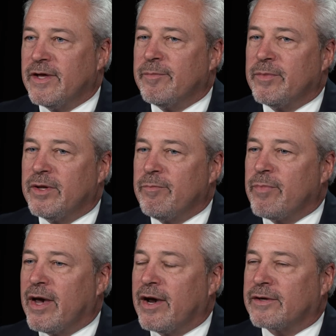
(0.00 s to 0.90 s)
them
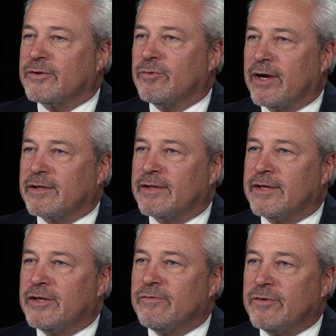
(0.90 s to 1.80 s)
impact
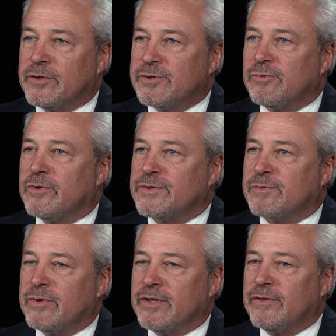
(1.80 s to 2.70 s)
directly individuals
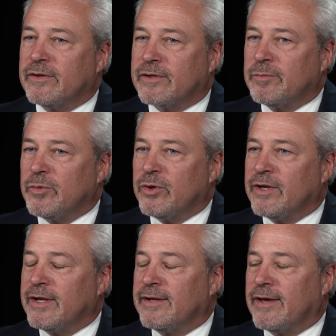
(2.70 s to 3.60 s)
within the
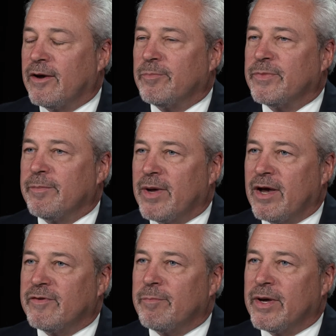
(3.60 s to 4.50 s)
community to help them
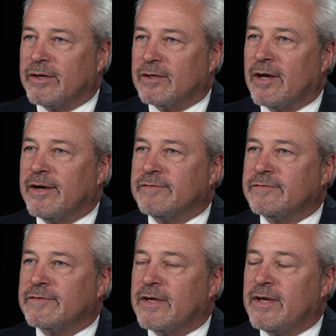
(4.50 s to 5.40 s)
have a better life.
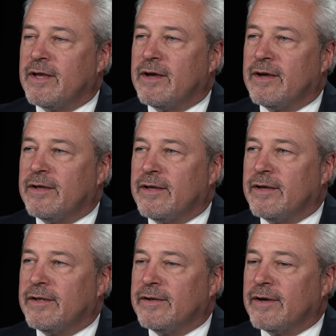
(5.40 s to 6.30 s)

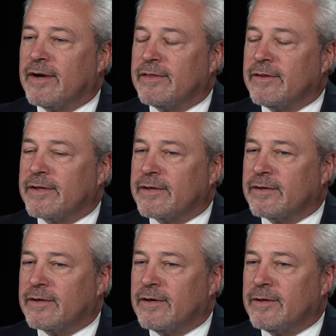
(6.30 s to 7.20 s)
And I think
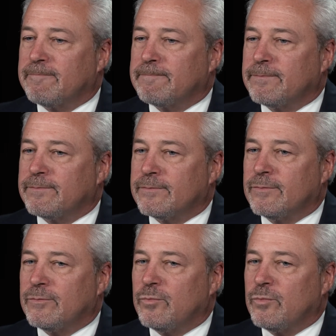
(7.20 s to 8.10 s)

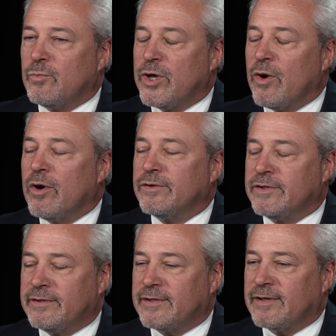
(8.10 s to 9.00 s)
we all
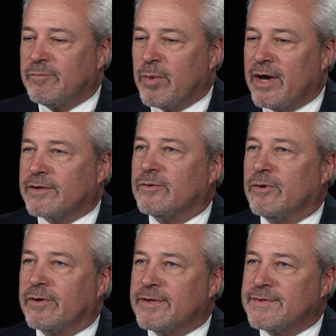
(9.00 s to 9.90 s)
need to give back to
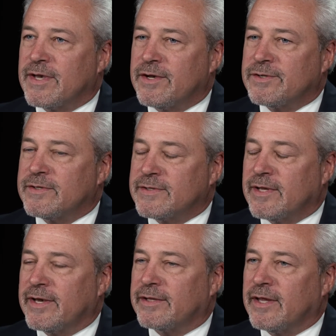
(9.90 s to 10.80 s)
organizations
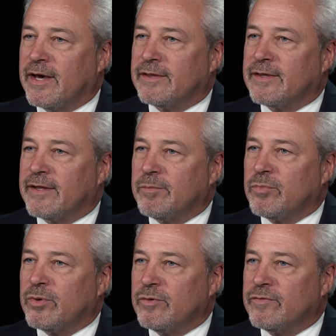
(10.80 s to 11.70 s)
like that that
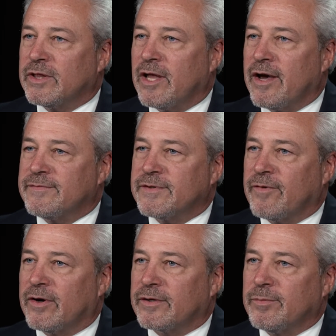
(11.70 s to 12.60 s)
improve the lives
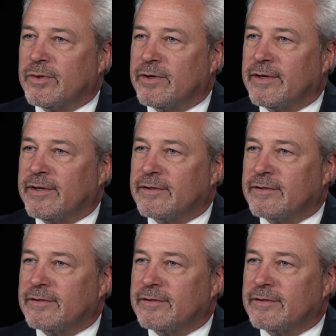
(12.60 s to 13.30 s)
of our community.